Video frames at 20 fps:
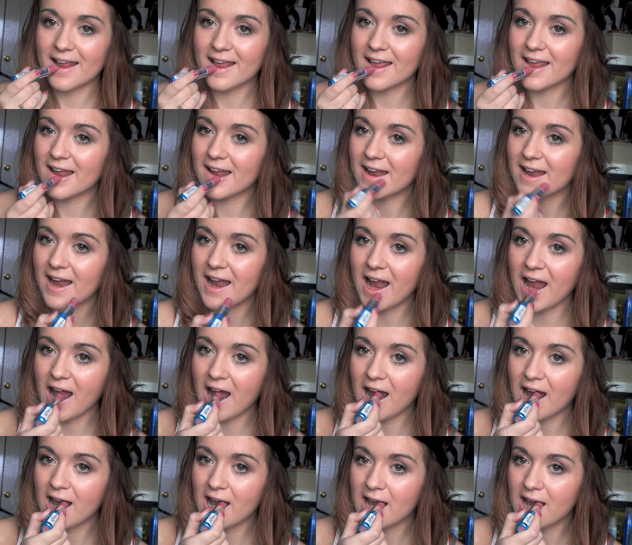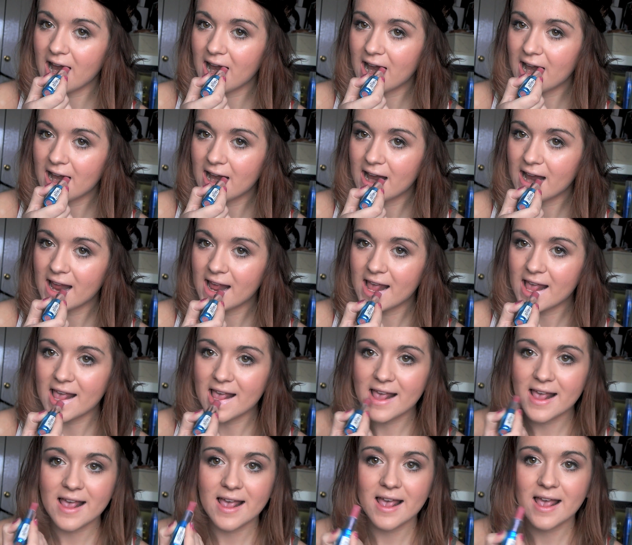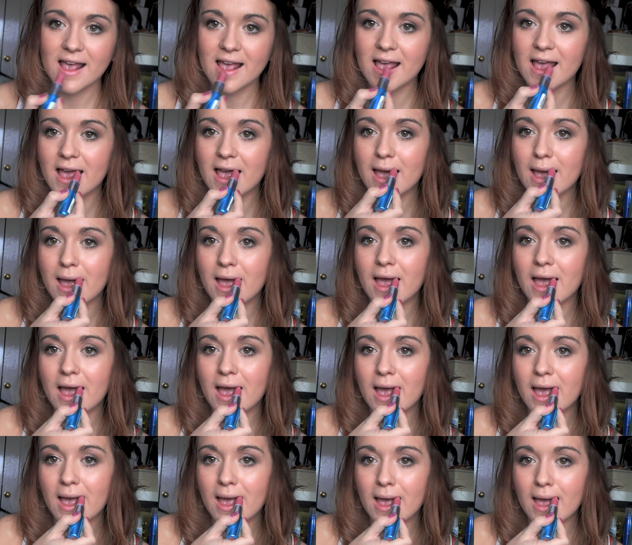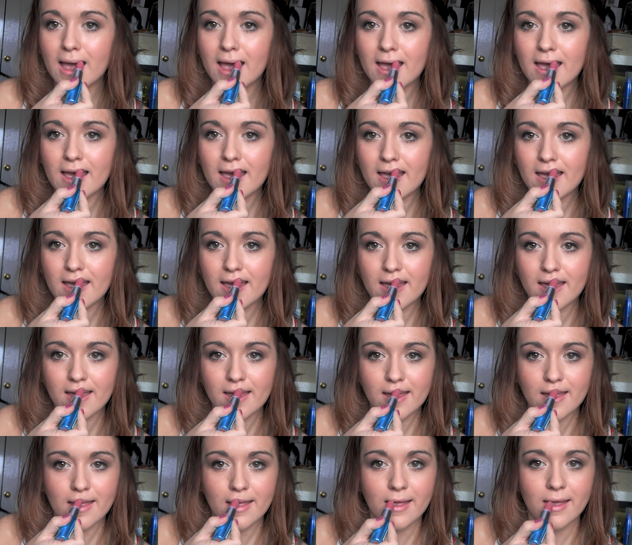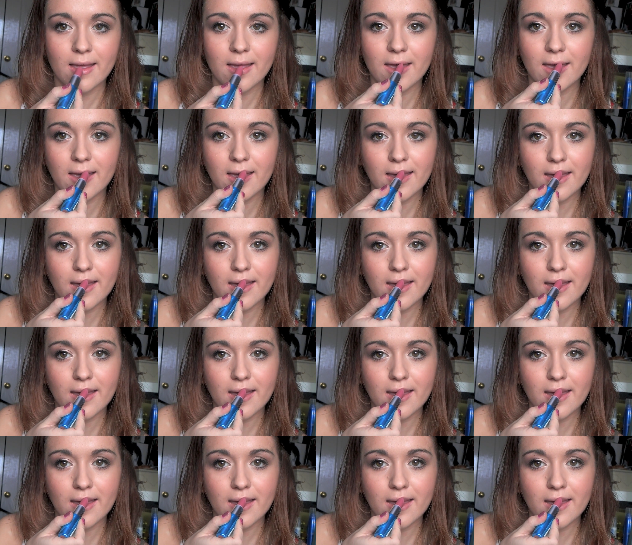Nothing is said.